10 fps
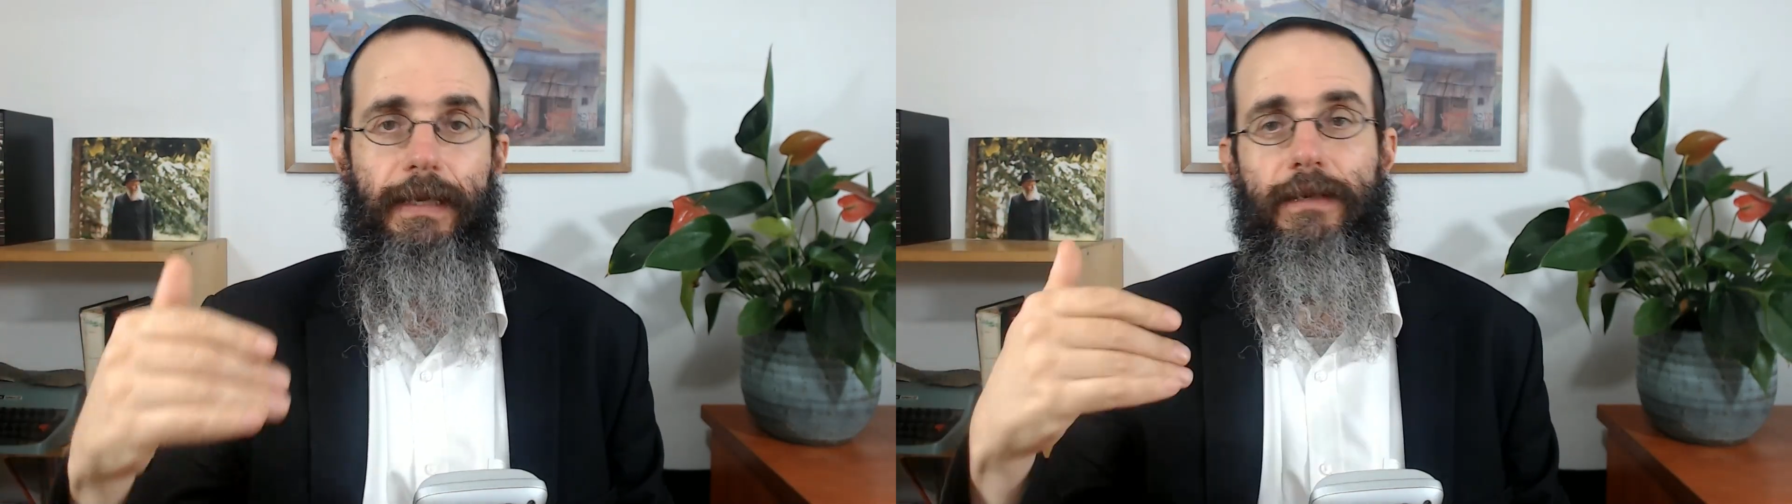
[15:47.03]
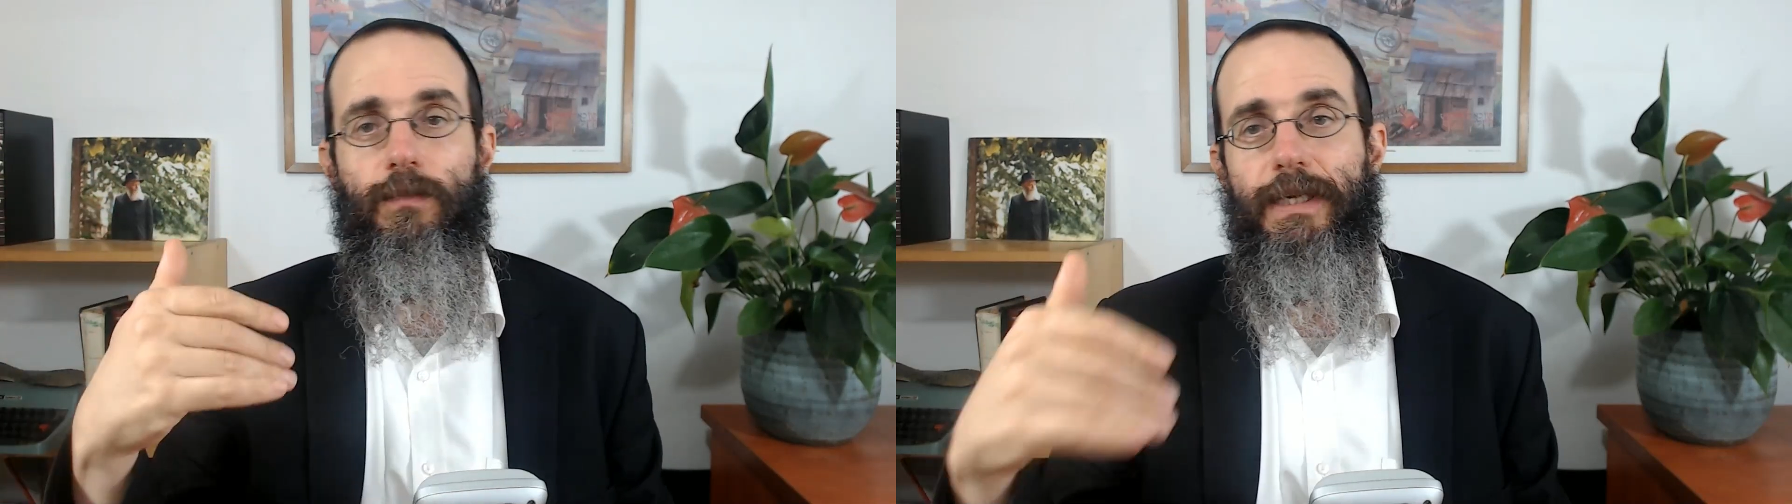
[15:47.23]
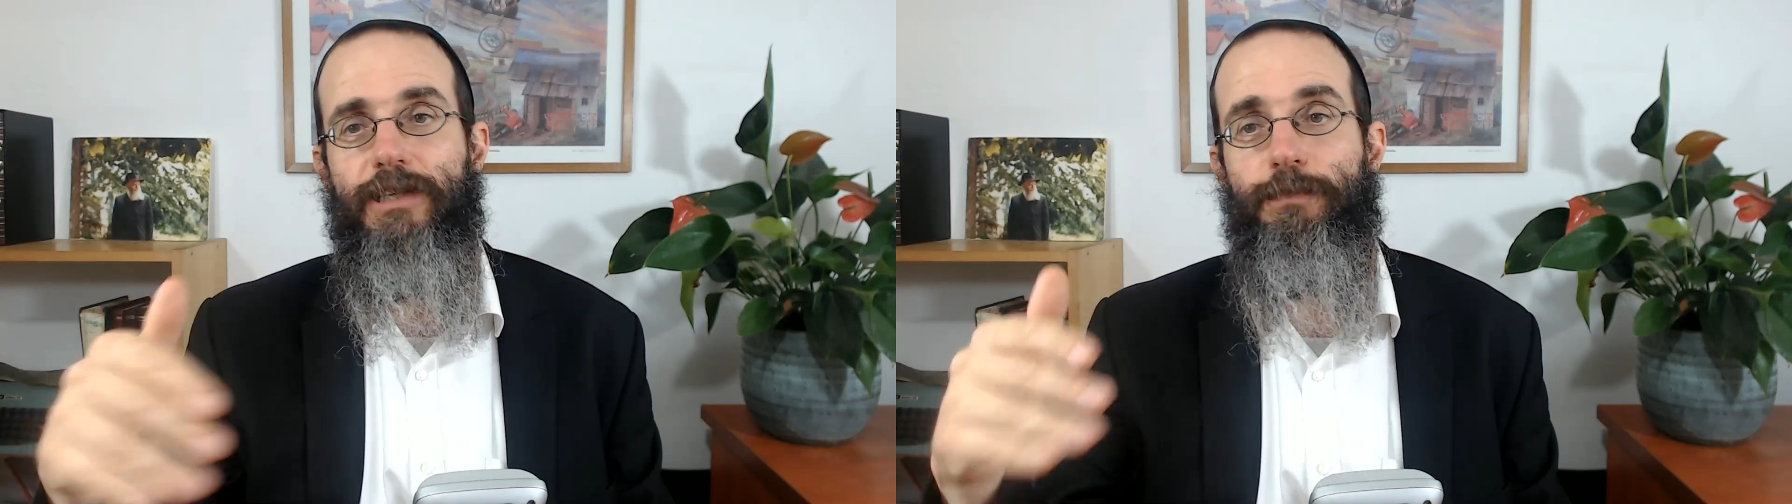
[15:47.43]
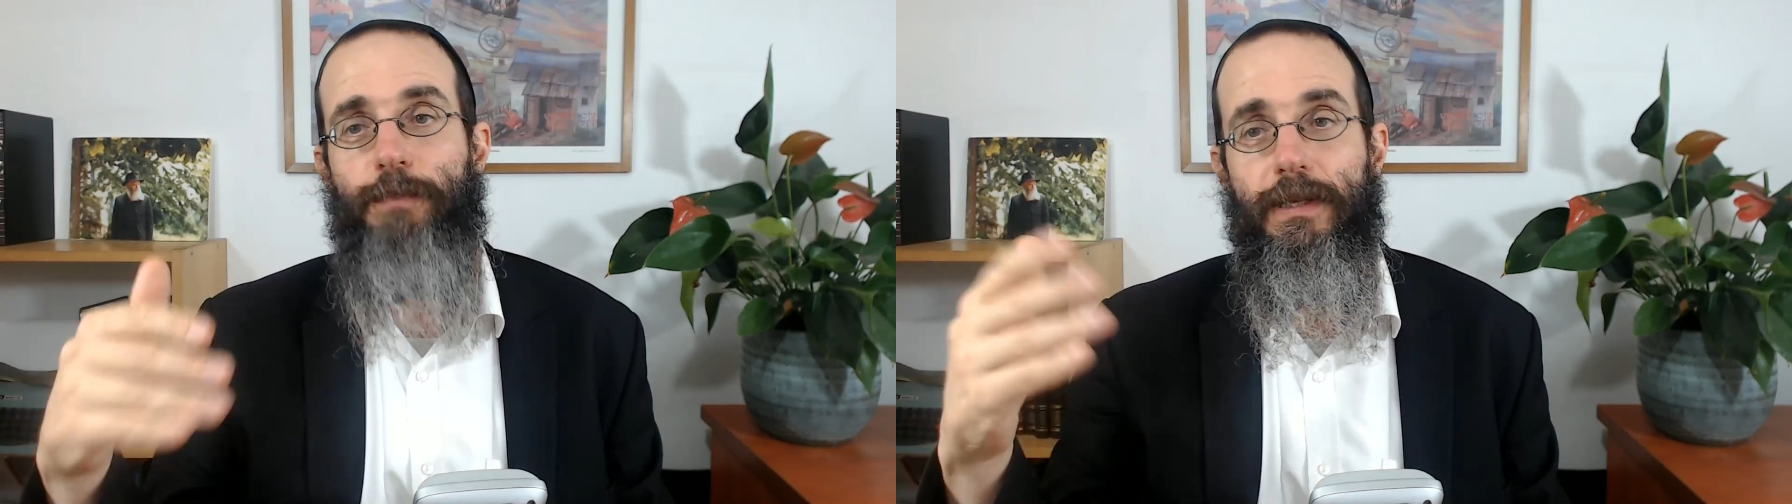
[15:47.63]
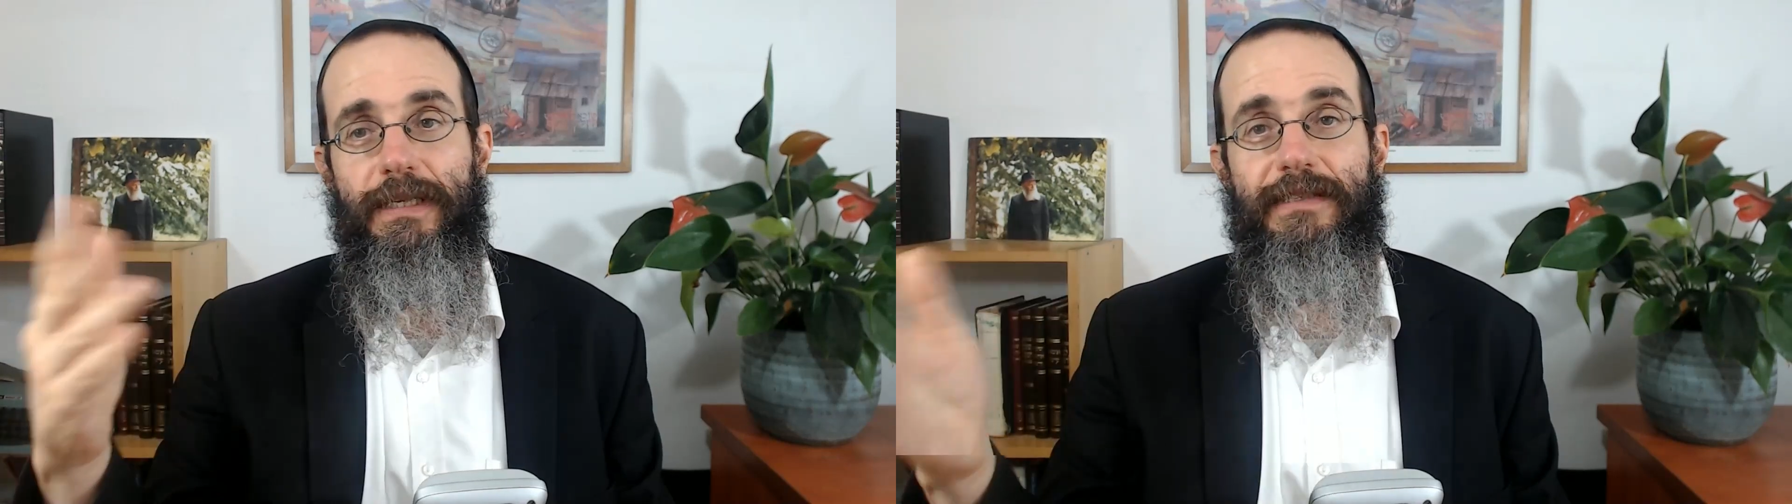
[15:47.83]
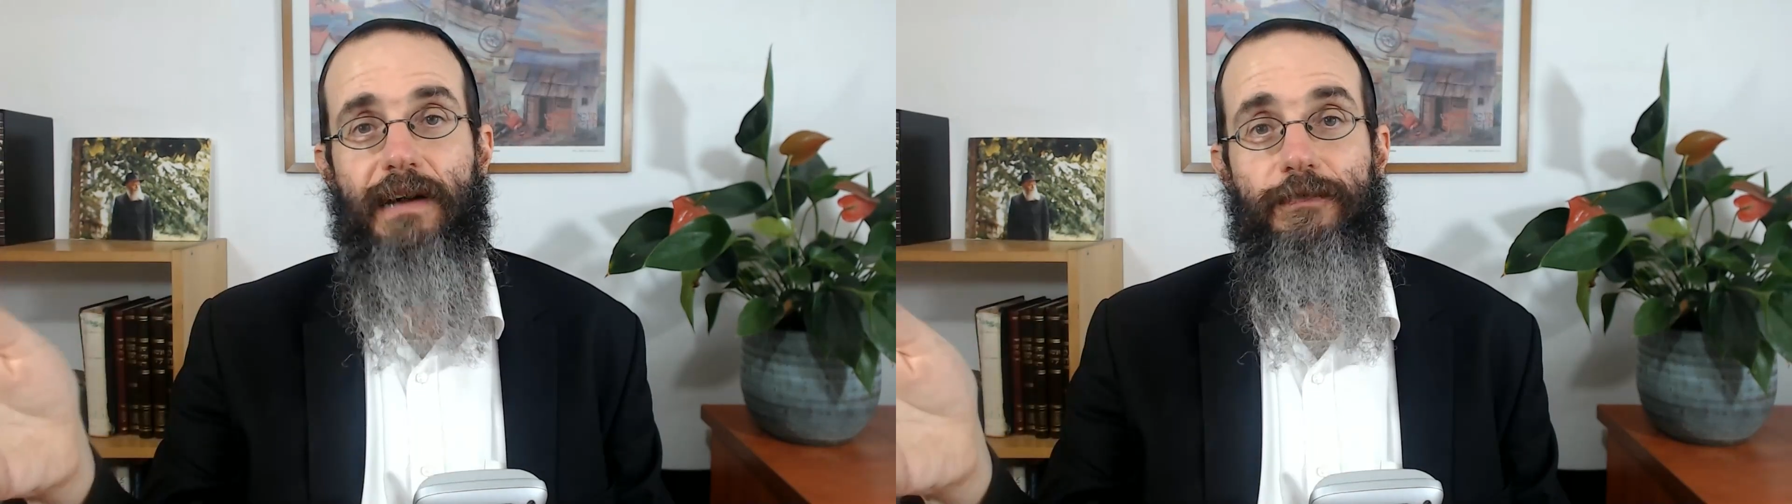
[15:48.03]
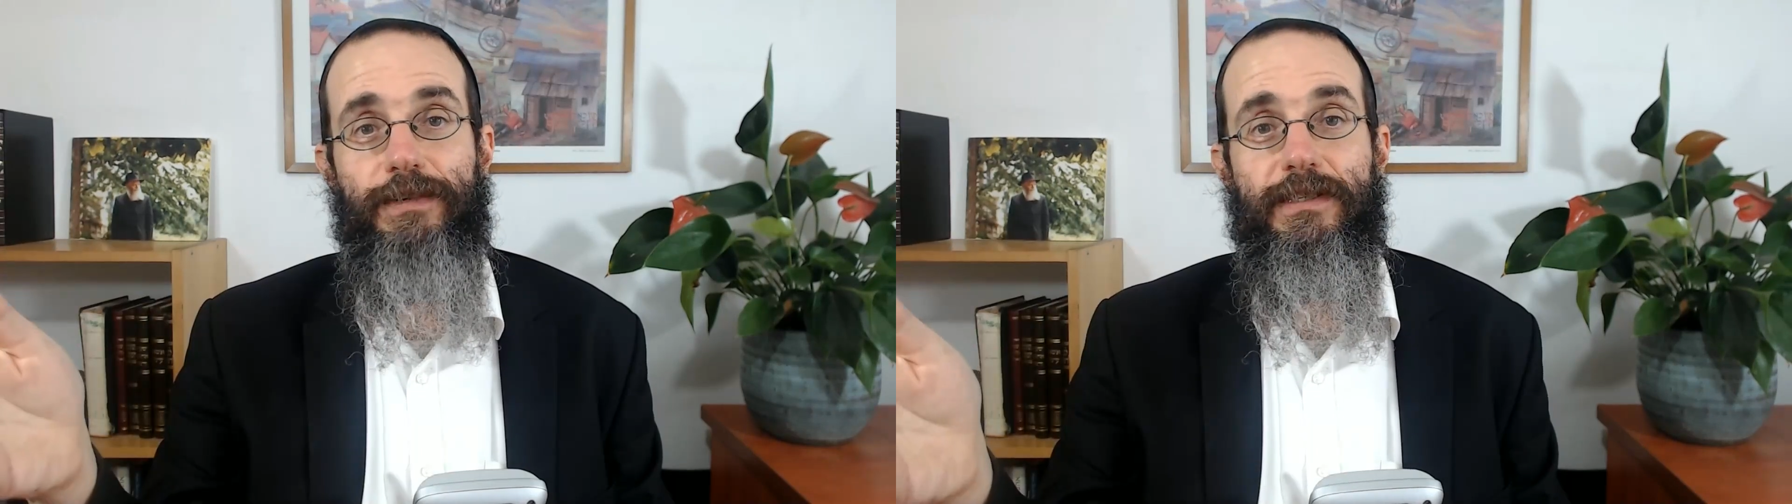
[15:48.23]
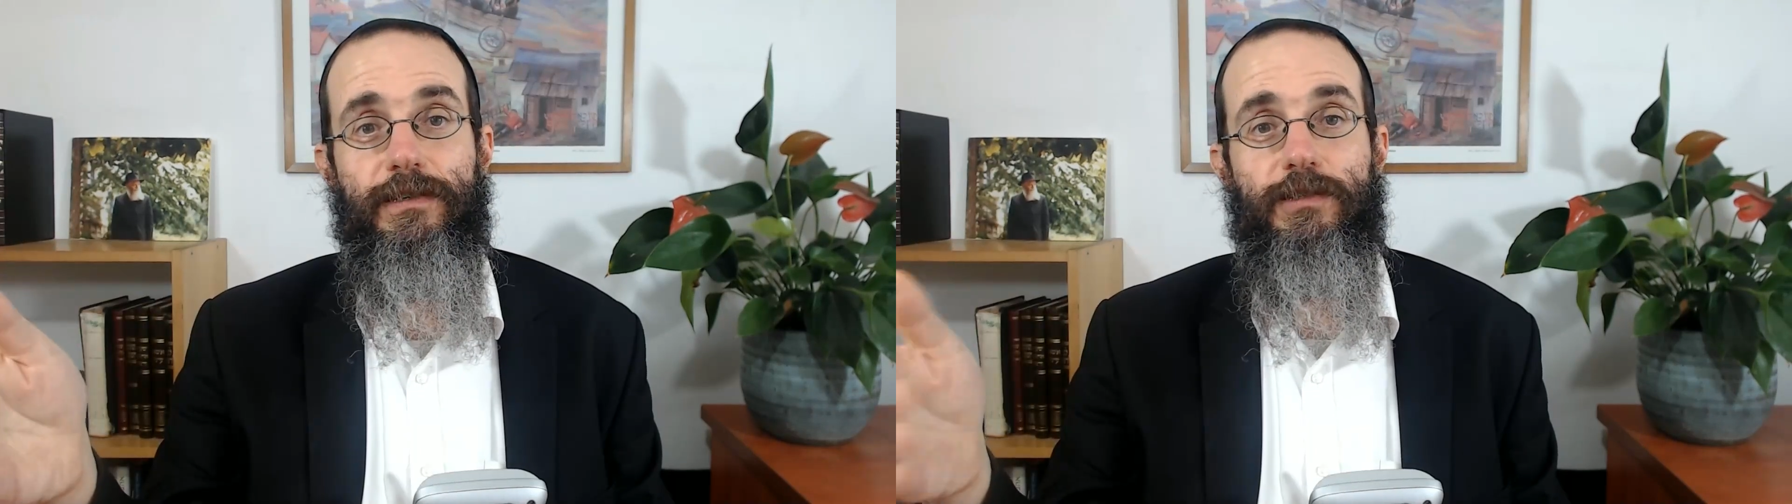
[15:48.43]
in which police
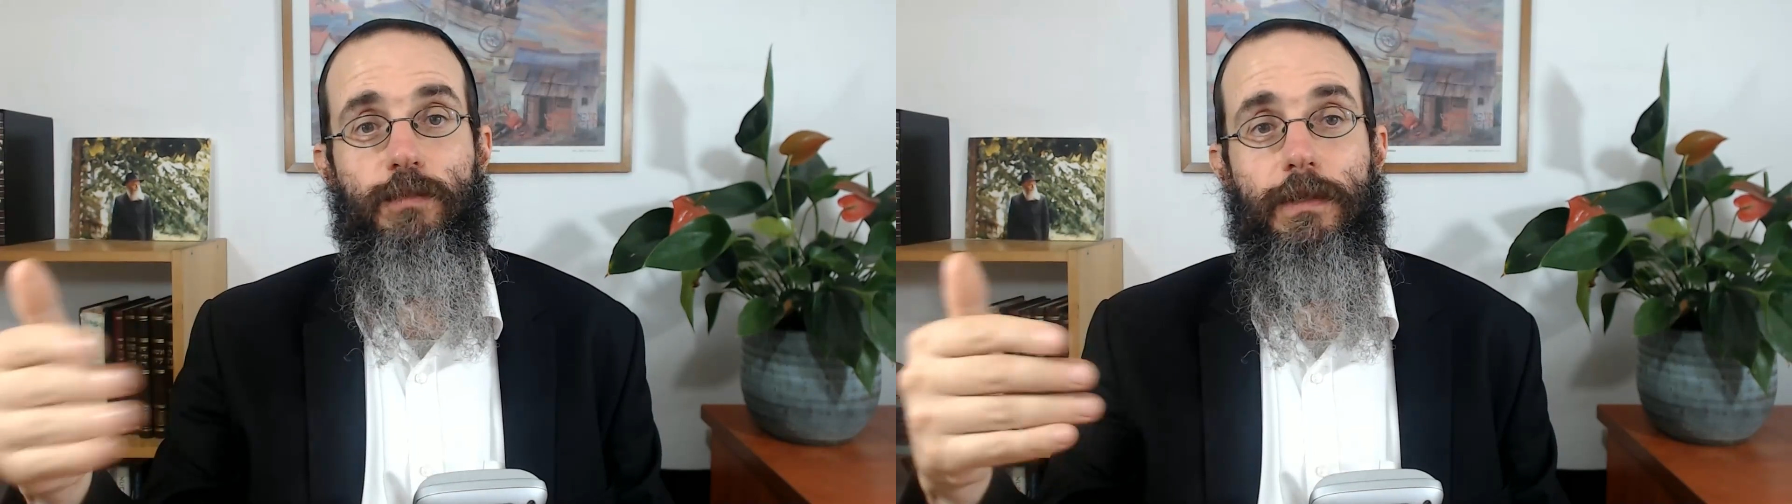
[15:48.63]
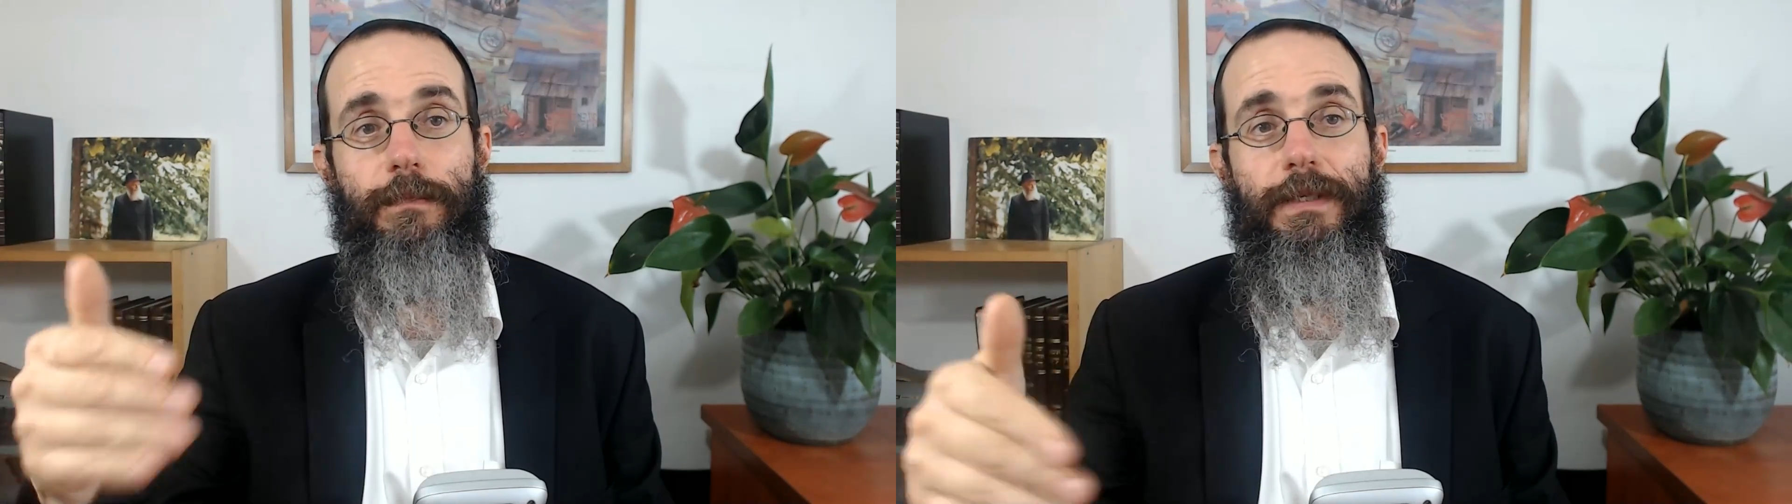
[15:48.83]
officers will